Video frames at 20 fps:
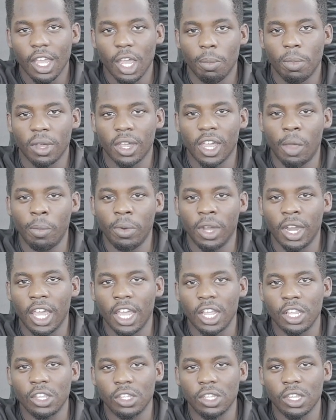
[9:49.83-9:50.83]
But coming
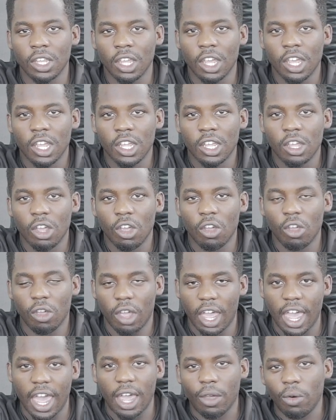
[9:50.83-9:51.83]
in,
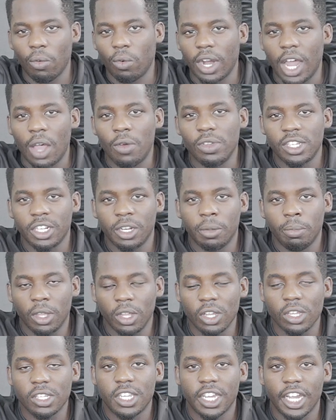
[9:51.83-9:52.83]
when I was in the
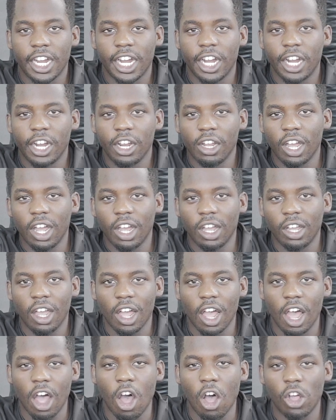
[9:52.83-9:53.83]
military,
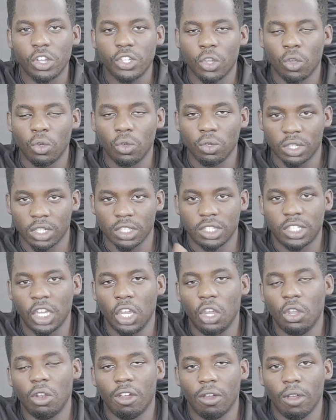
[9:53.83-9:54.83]
I also
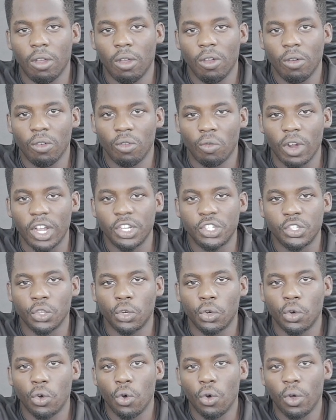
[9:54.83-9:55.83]
continued to
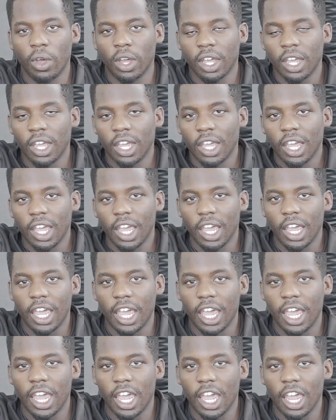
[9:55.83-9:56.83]
wrestle
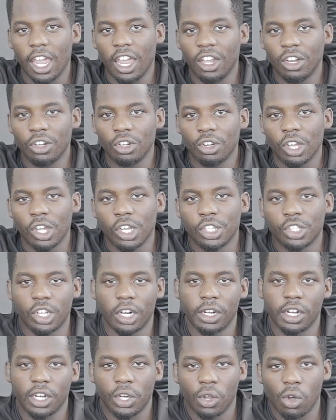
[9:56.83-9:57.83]
and
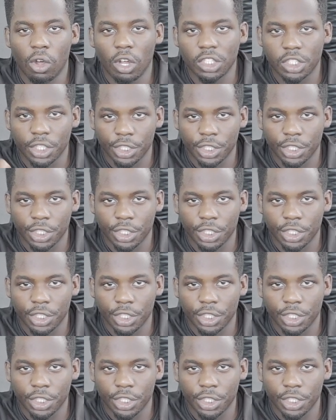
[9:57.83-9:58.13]
started doing